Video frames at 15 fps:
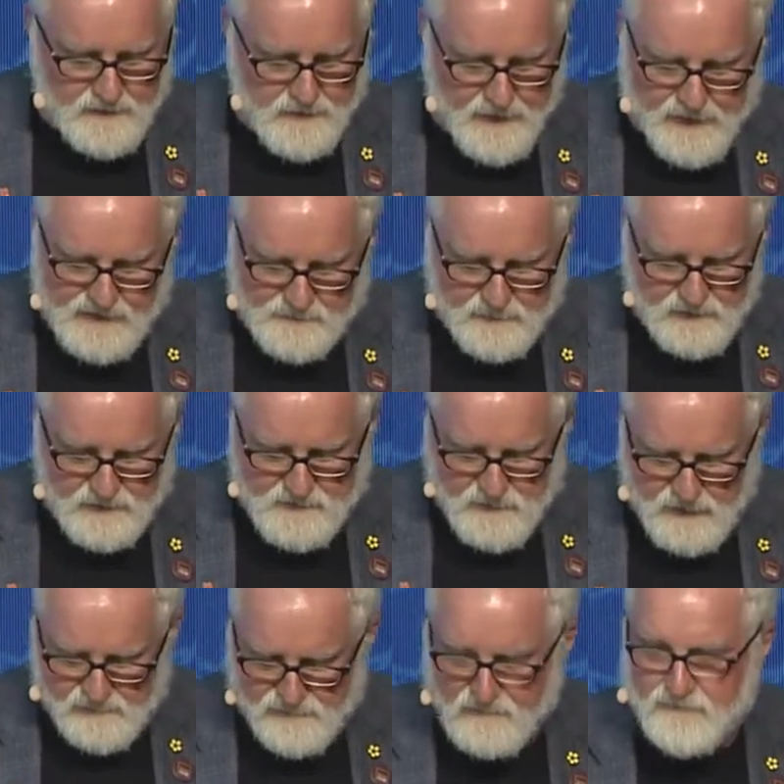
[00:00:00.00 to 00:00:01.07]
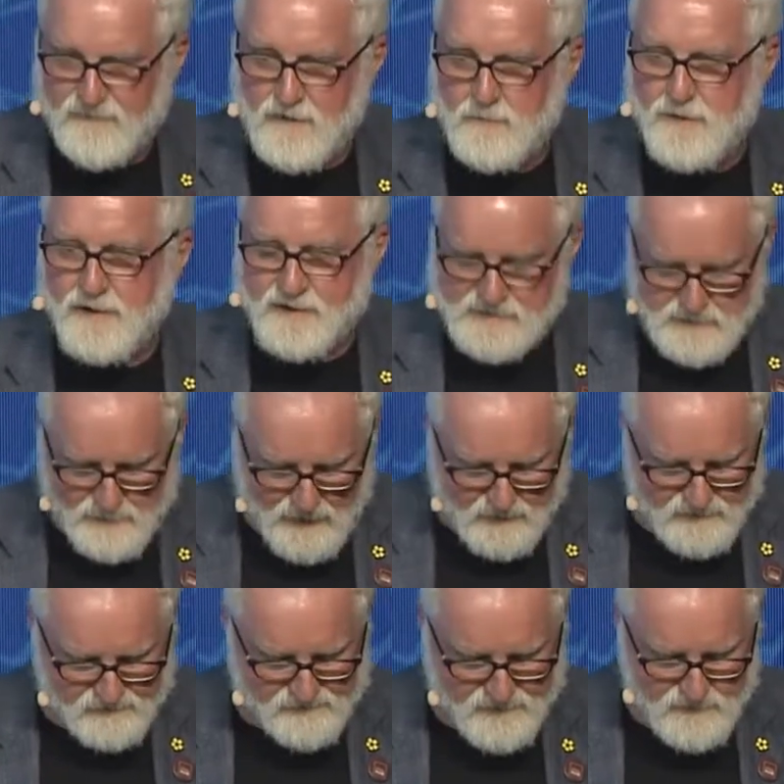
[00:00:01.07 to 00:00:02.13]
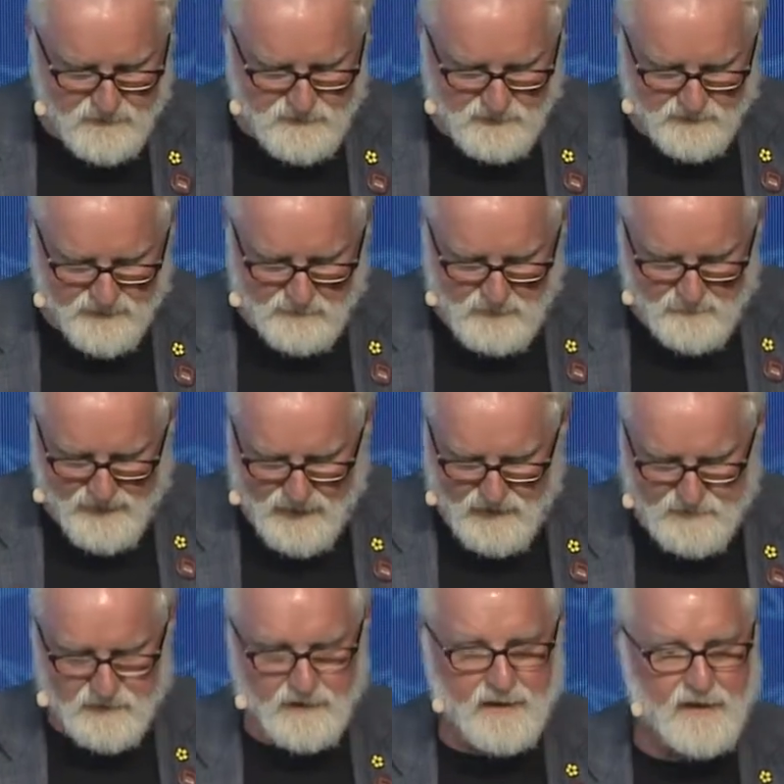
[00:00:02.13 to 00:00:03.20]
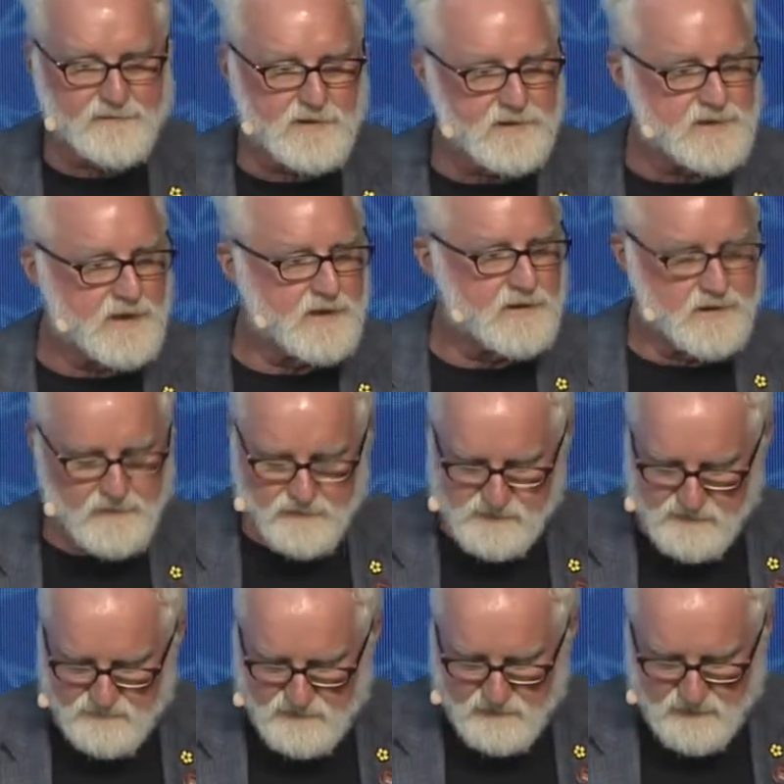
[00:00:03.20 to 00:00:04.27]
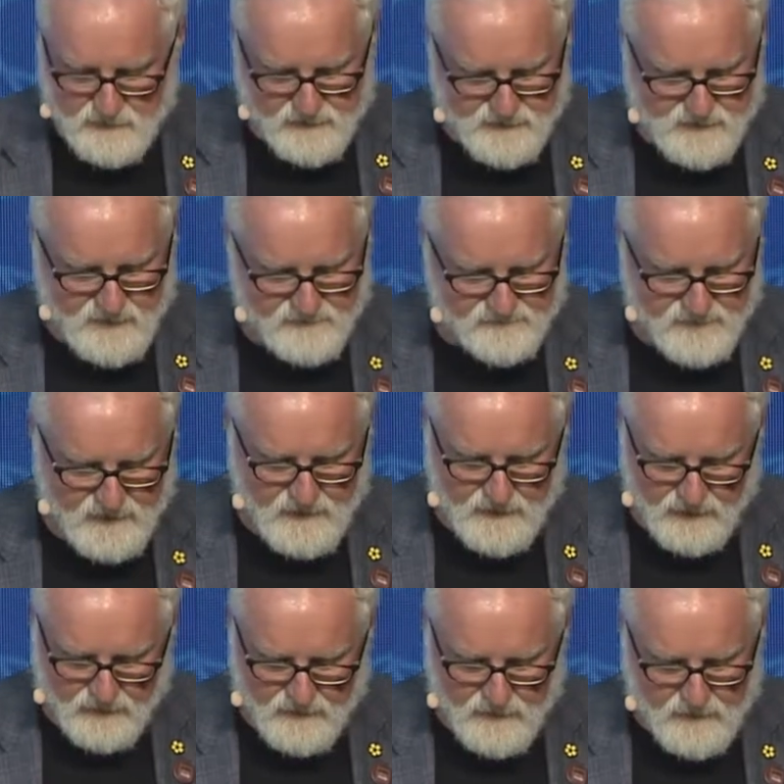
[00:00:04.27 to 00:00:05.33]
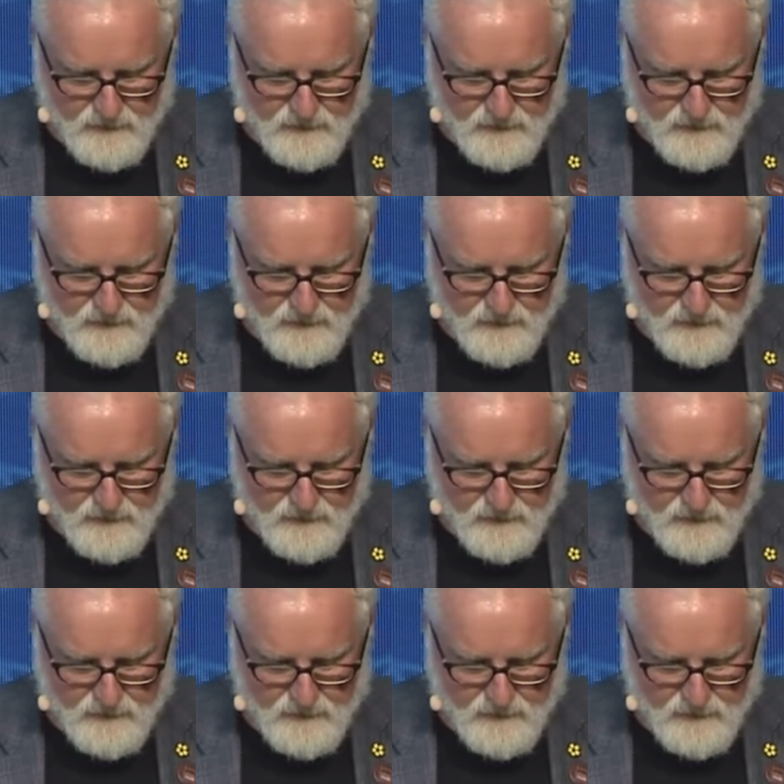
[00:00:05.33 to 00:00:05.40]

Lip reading: they asked me to talk for a few minutes about the future, I'm imagining, after 10 years of doing this convening.